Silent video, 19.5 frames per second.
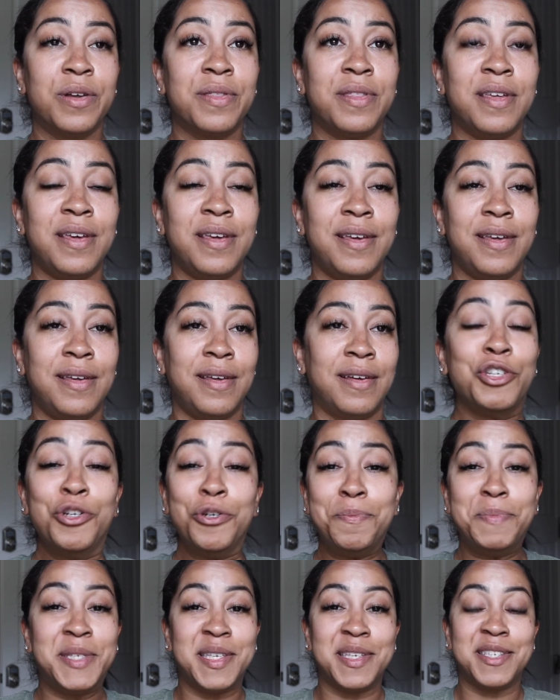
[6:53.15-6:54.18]
the
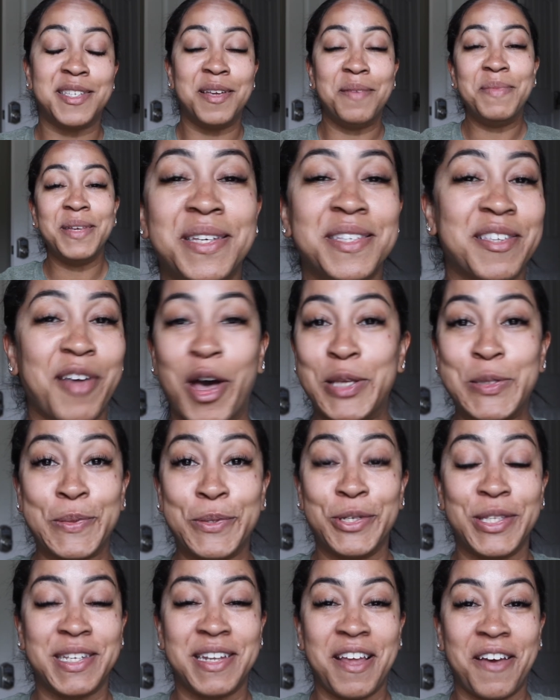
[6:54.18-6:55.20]
tube system because the
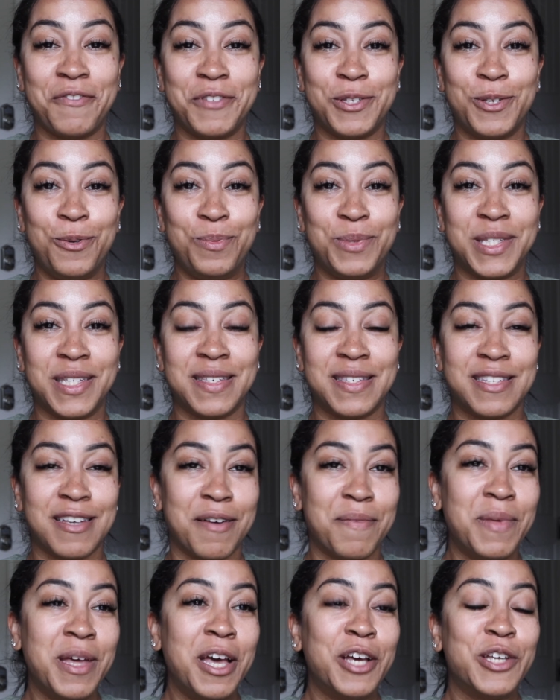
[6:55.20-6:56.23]
hospital didn't have a tube
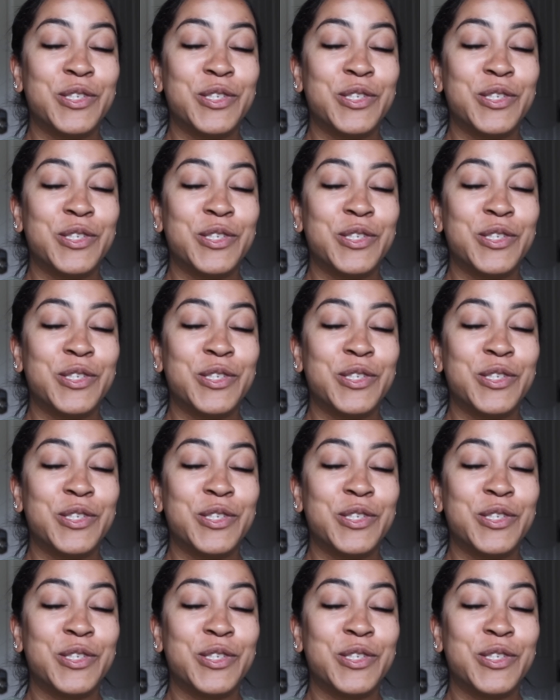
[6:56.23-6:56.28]
system.